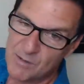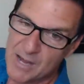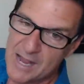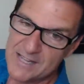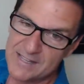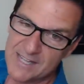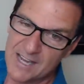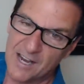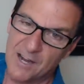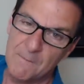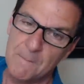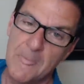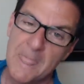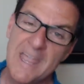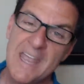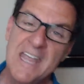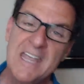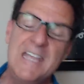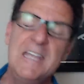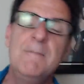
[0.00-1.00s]
right there.
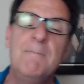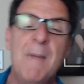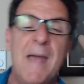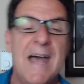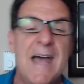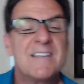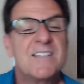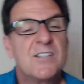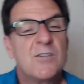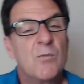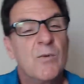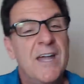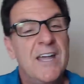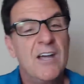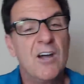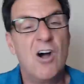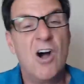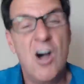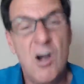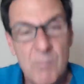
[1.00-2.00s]
He passed
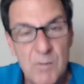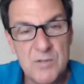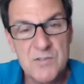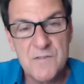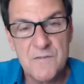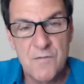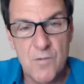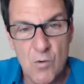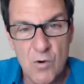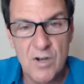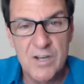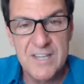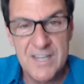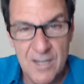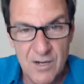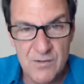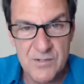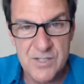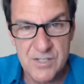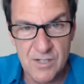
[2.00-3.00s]
away almost four
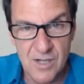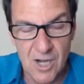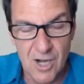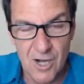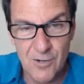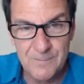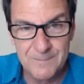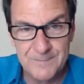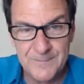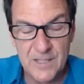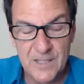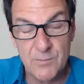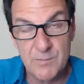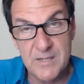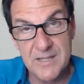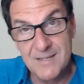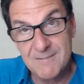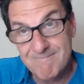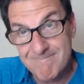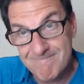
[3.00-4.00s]
years ago. It'll
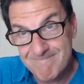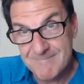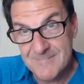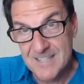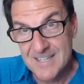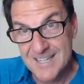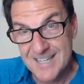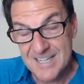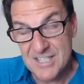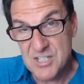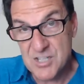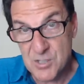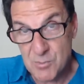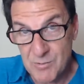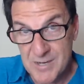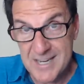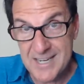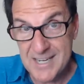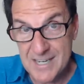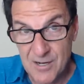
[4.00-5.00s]
be it's
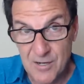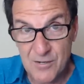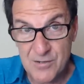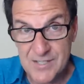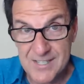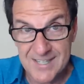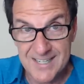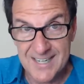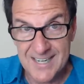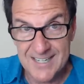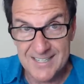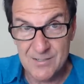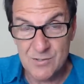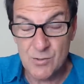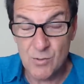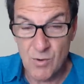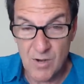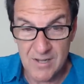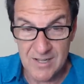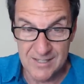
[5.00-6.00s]
three years and
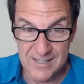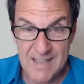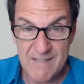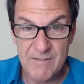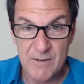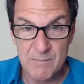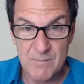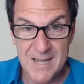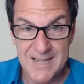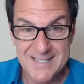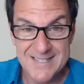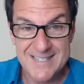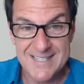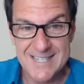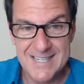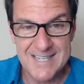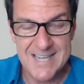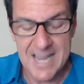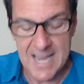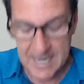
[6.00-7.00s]
11 months
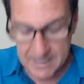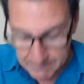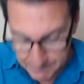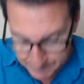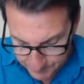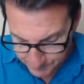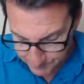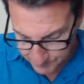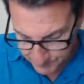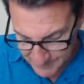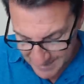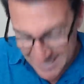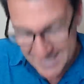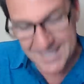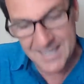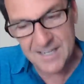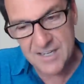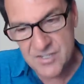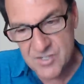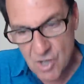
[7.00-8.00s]
today. And
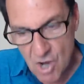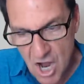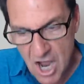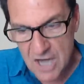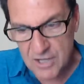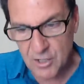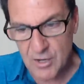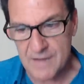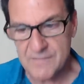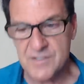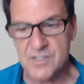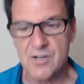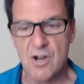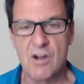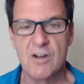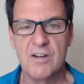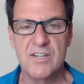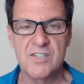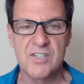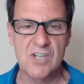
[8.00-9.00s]
in his honor, I've
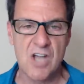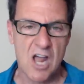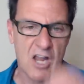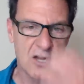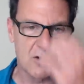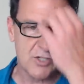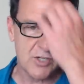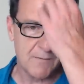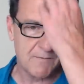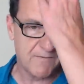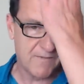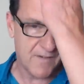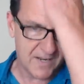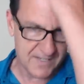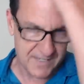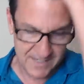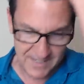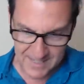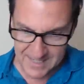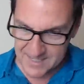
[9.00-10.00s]
started a scholarship
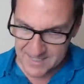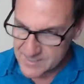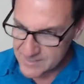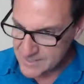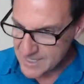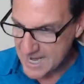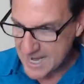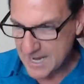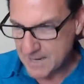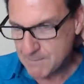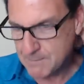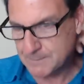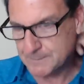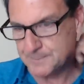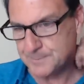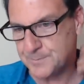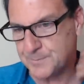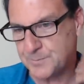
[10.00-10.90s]
fund in his name.